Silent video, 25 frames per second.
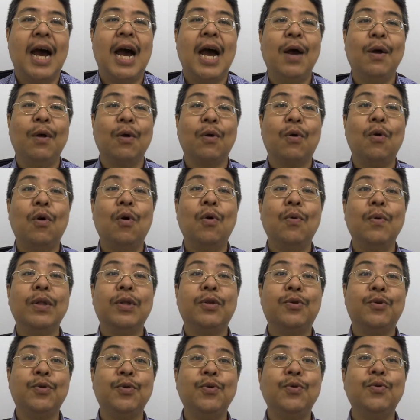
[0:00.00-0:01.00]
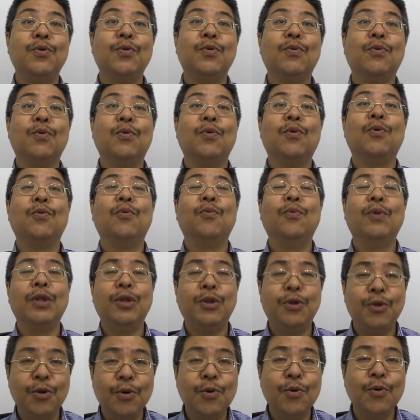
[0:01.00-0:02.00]
I'll go with
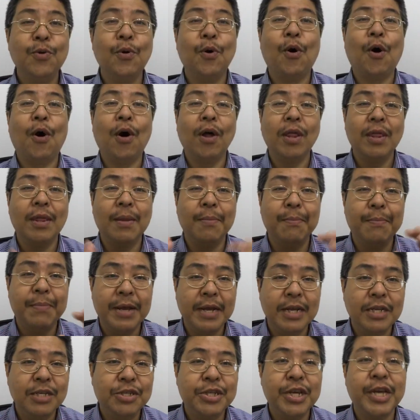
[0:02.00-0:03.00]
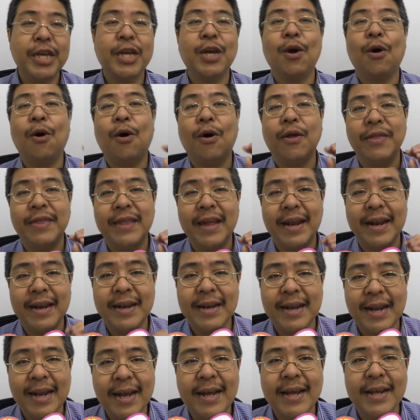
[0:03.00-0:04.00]
you on the binging on
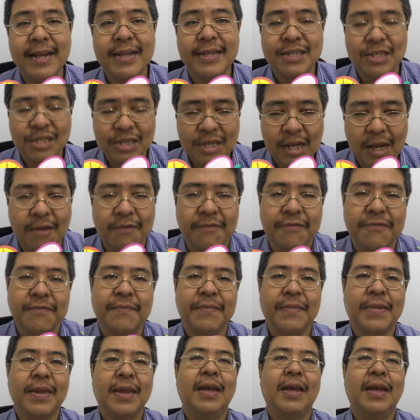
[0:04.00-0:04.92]
that day itself.